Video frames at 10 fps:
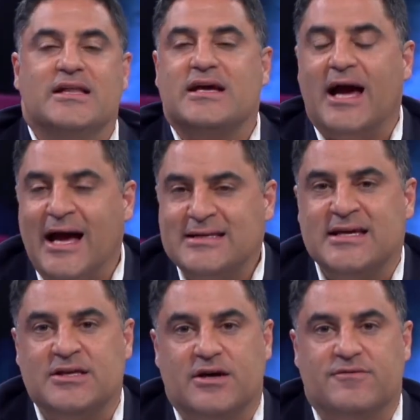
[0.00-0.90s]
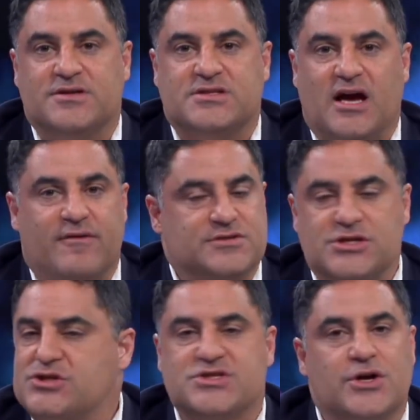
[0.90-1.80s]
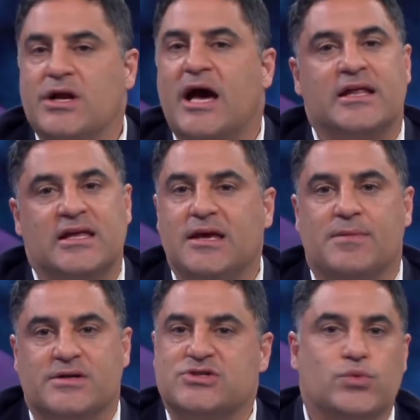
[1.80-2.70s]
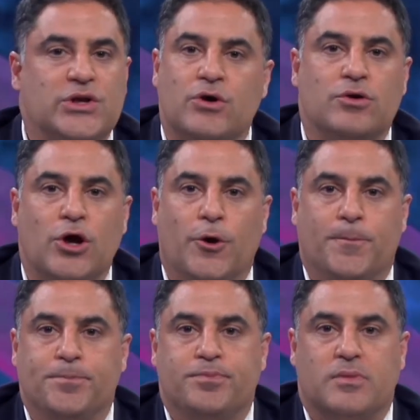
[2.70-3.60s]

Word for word: the content of his conversations are not in the email, so we don't know.